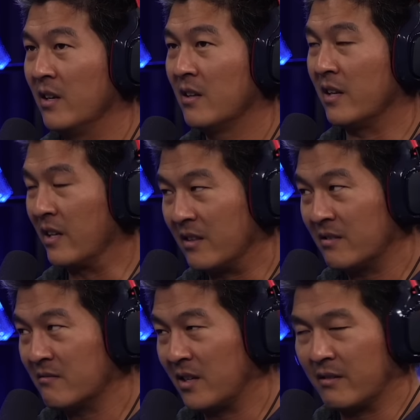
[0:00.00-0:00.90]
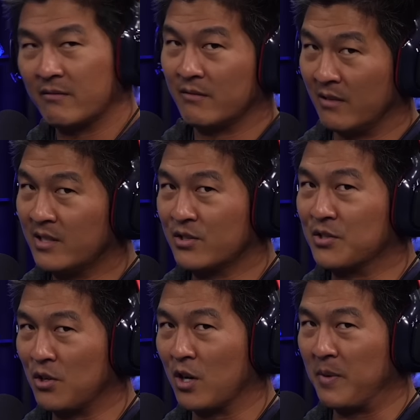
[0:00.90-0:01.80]
Let's just
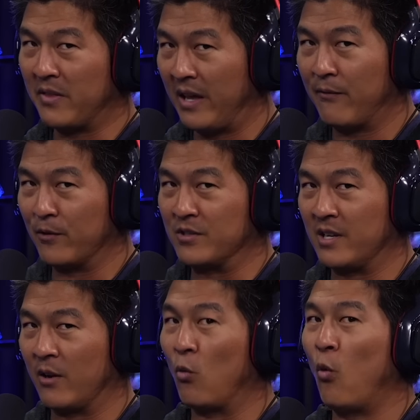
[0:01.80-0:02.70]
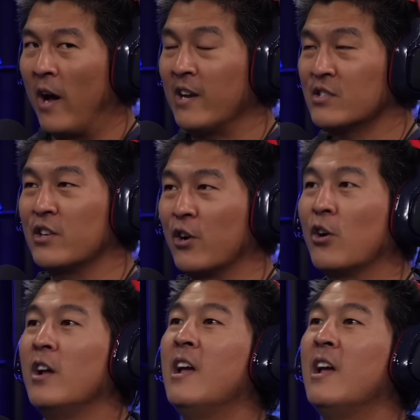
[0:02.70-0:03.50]
talk about that for a second. Why is there